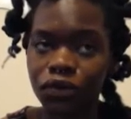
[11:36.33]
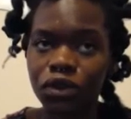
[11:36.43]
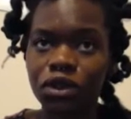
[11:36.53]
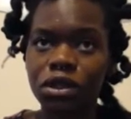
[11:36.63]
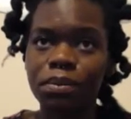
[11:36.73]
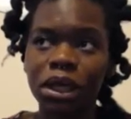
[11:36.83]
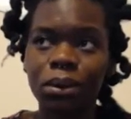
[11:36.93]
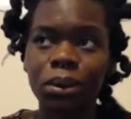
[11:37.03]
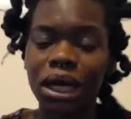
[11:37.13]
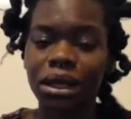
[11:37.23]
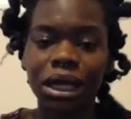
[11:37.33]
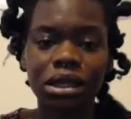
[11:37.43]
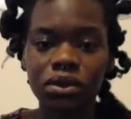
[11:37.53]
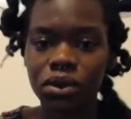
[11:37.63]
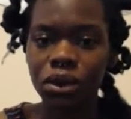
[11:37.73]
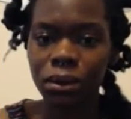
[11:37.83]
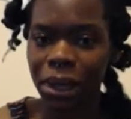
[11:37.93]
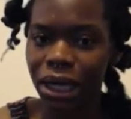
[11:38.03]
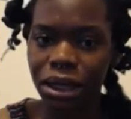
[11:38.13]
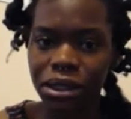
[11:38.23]
just be aware that it's not a
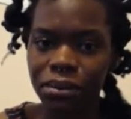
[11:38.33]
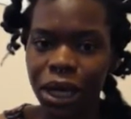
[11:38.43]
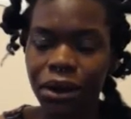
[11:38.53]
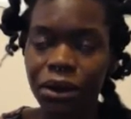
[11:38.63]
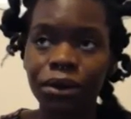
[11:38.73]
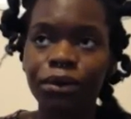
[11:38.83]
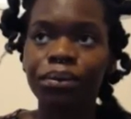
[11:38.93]
bad smell,